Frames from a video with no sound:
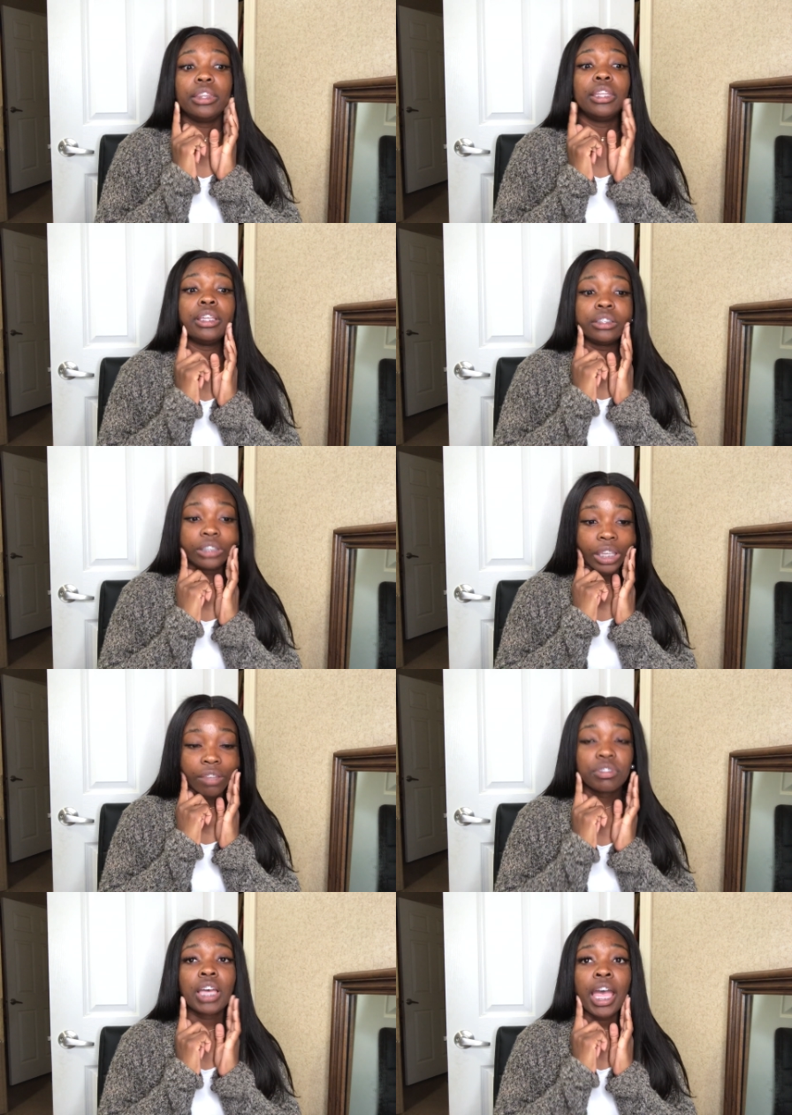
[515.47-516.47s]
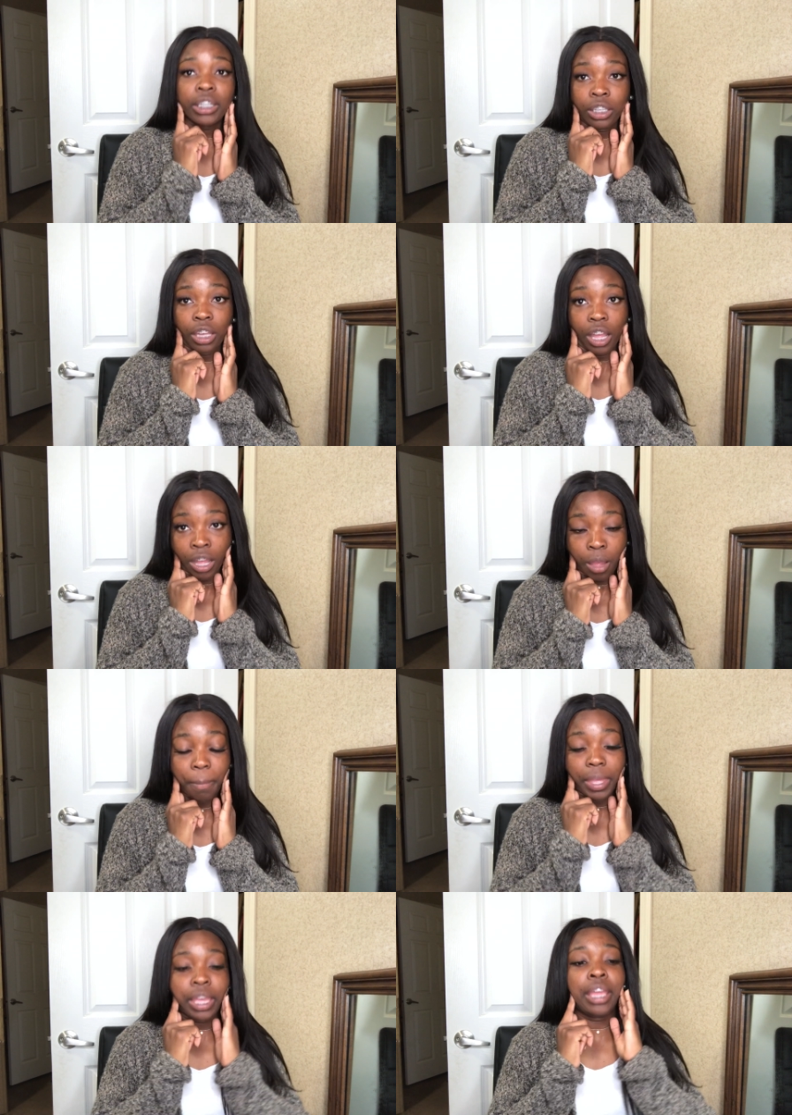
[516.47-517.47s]
the teeth tightening
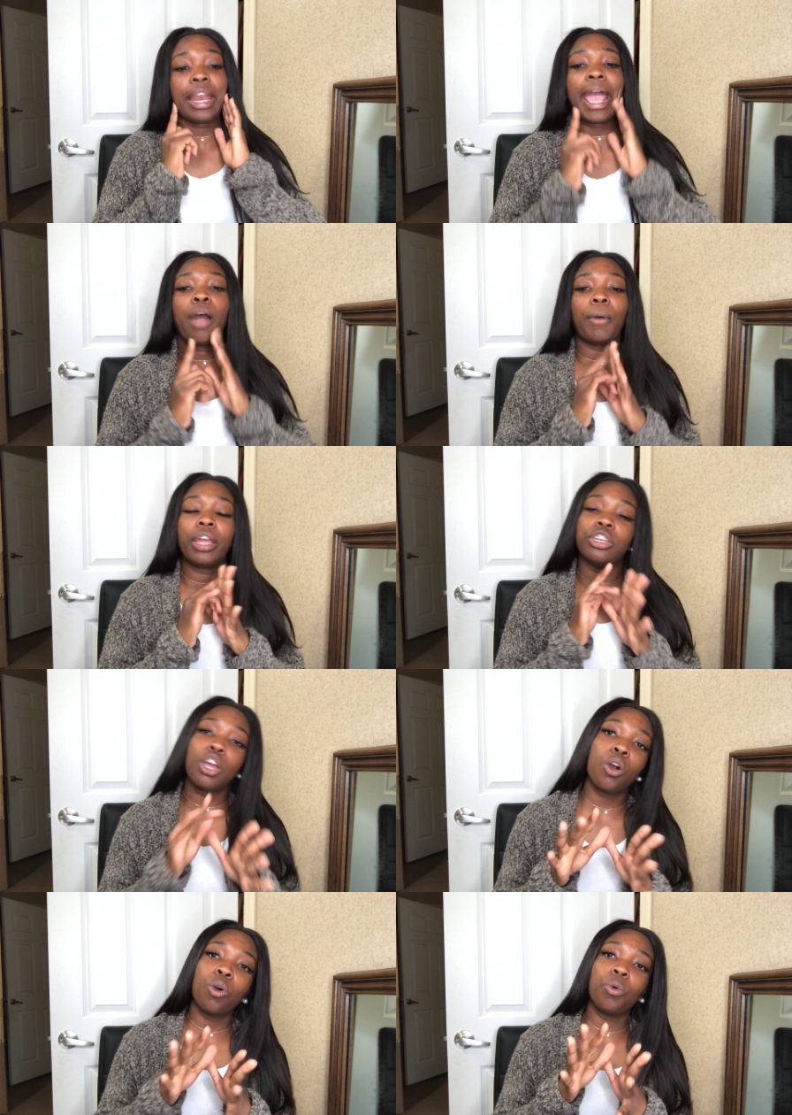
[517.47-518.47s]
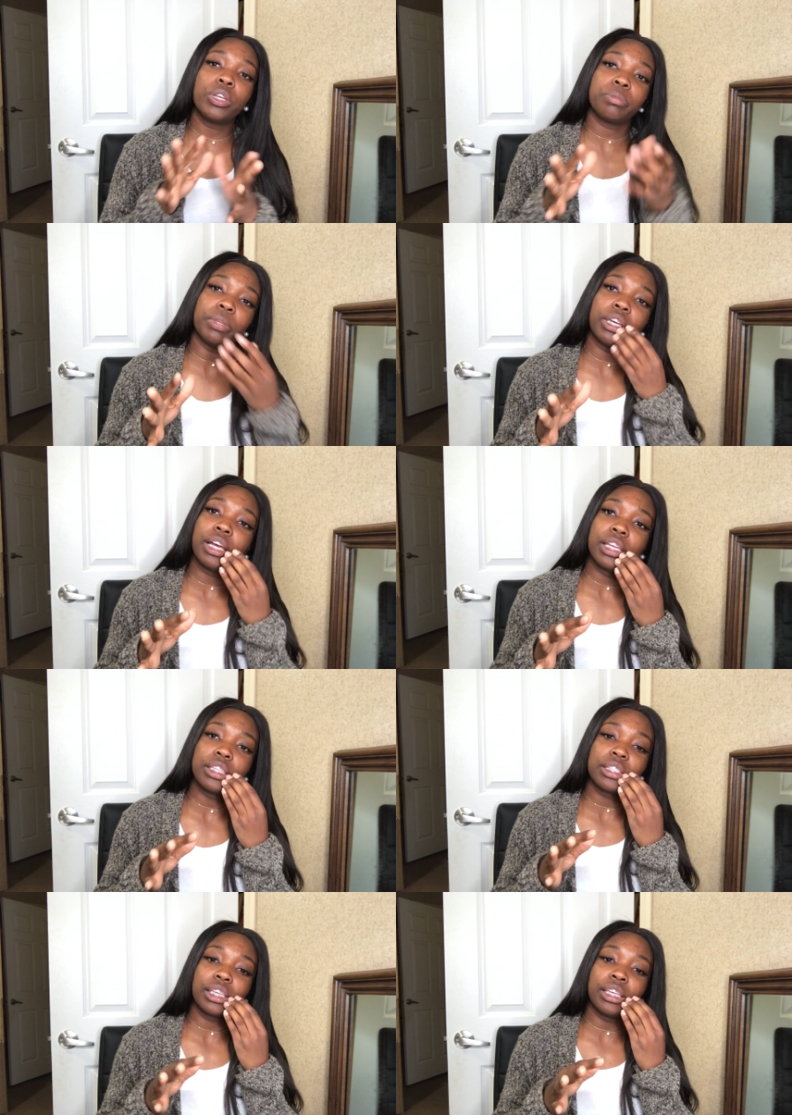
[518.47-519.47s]
up and how I know is
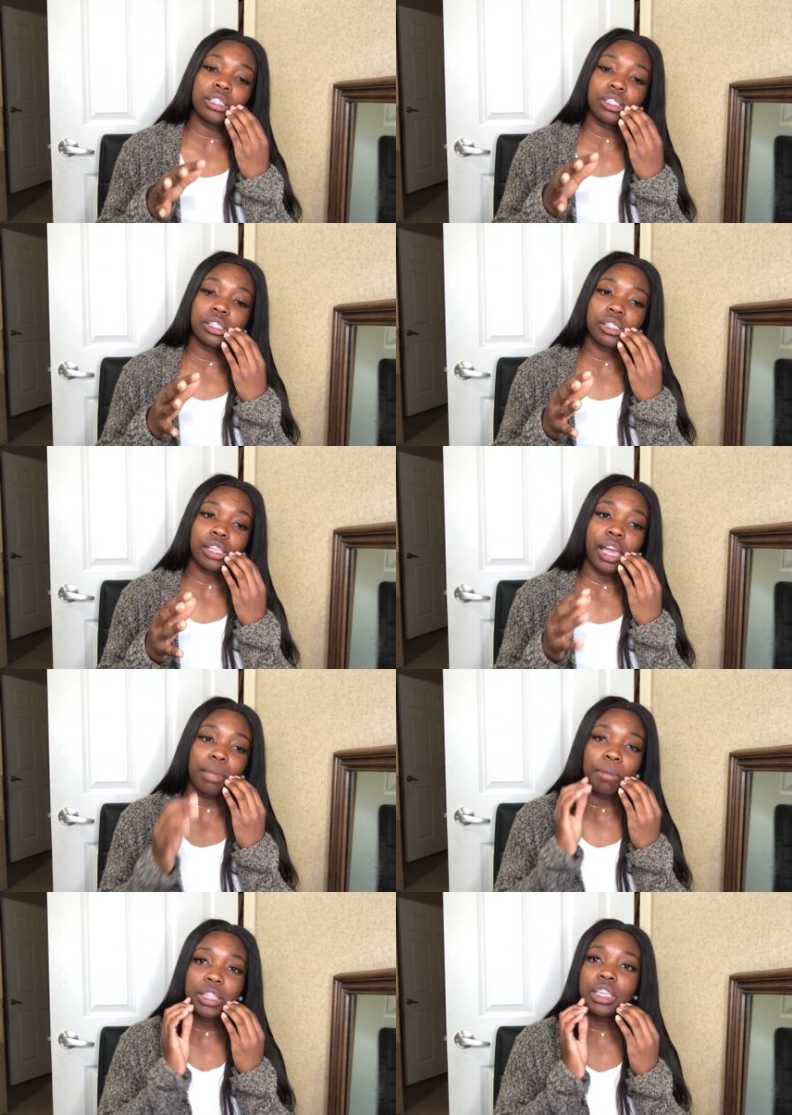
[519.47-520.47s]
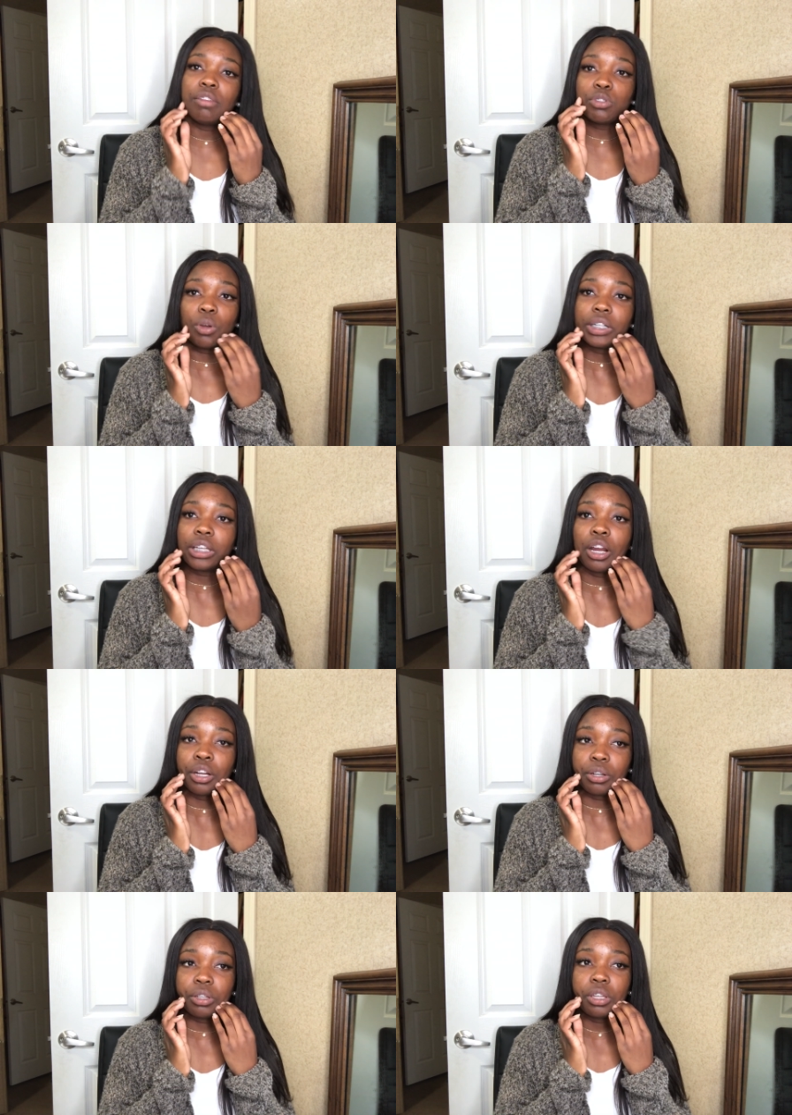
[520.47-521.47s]
because it's just like my teeth start to
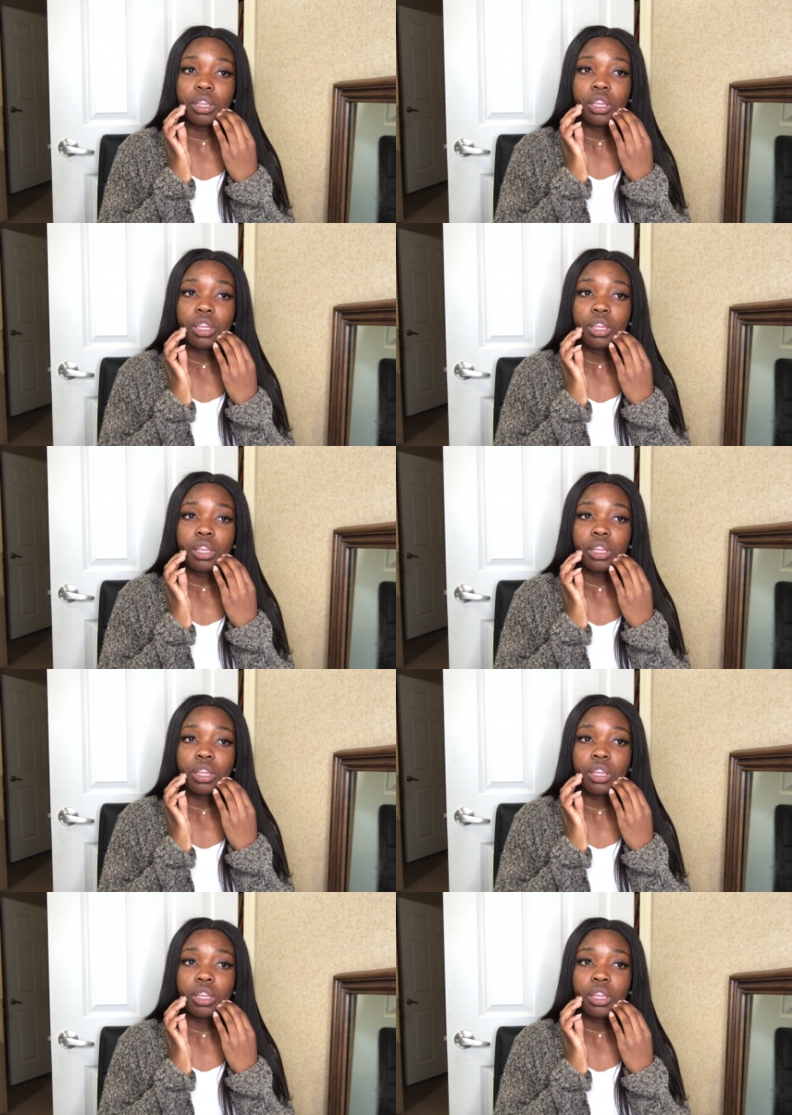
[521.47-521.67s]
hurt